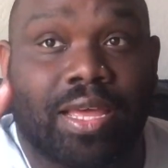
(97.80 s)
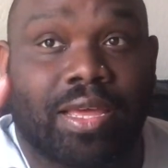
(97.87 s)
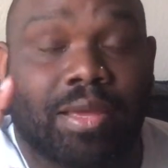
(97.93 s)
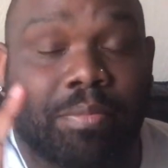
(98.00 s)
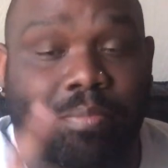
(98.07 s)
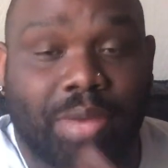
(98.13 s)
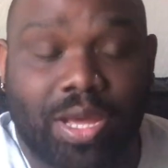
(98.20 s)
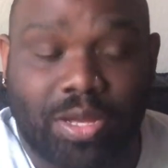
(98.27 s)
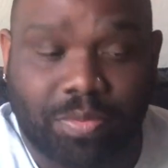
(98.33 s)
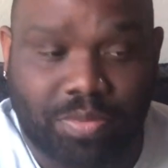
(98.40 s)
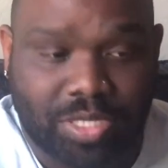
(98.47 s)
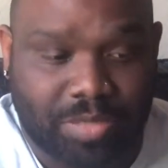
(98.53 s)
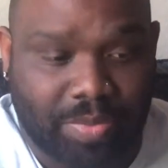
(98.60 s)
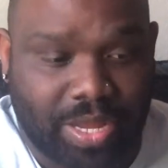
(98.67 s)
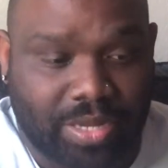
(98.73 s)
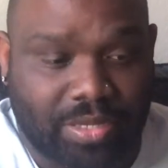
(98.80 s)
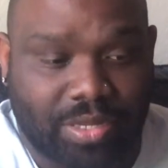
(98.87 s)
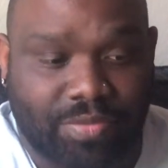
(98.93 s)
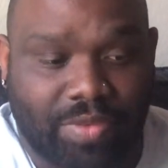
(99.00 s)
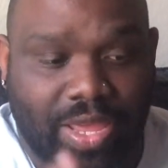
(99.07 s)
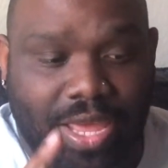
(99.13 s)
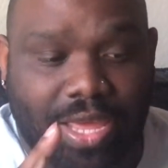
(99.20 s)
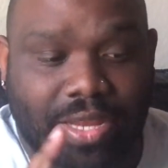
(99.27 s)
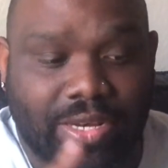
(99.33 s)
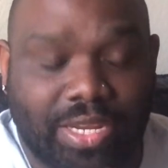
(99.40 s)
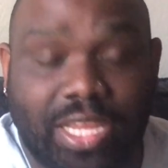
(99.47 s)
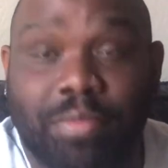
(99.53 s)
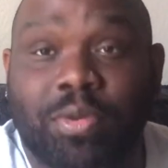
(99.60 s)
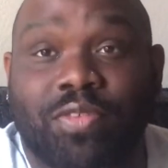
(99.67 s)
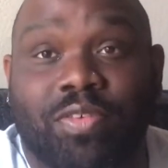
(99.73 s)
Belle Perspective, and D
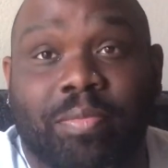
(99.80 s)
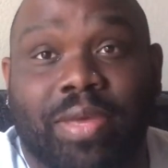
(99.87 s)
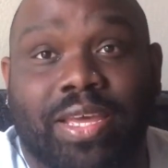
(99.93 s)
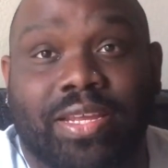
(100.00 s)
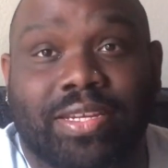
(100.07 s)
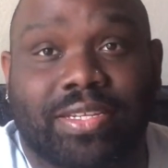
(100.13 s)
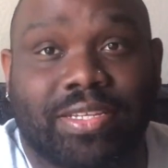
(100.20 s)
Movie Man.